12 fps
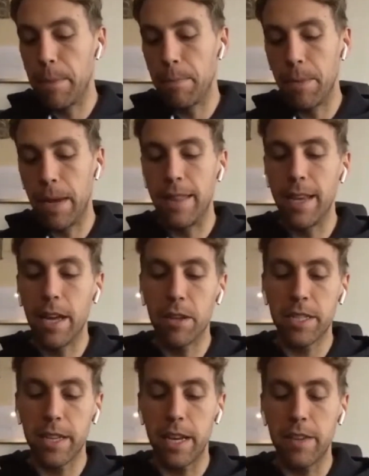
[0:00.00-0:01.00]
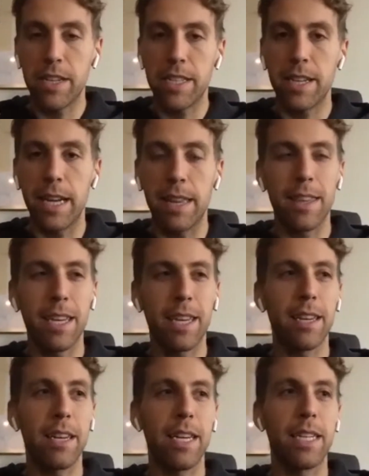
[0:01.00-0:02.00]
And the other side of it is that I think
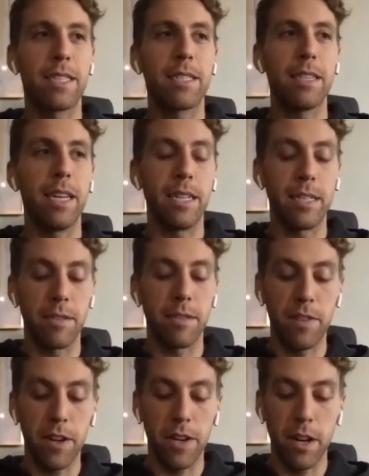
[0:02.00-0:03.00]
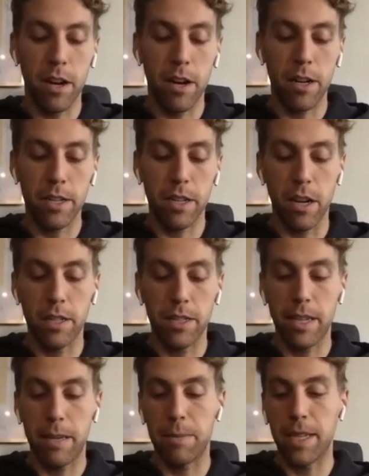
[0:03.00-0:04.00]
it's a very hard
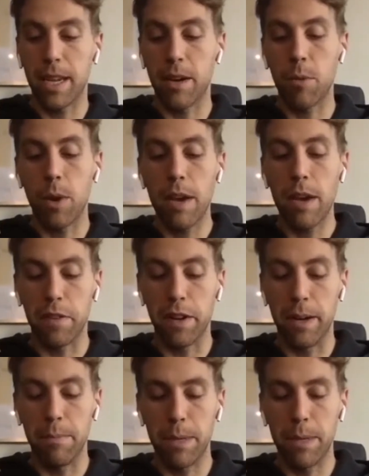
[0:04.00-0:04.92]
concept to get away from,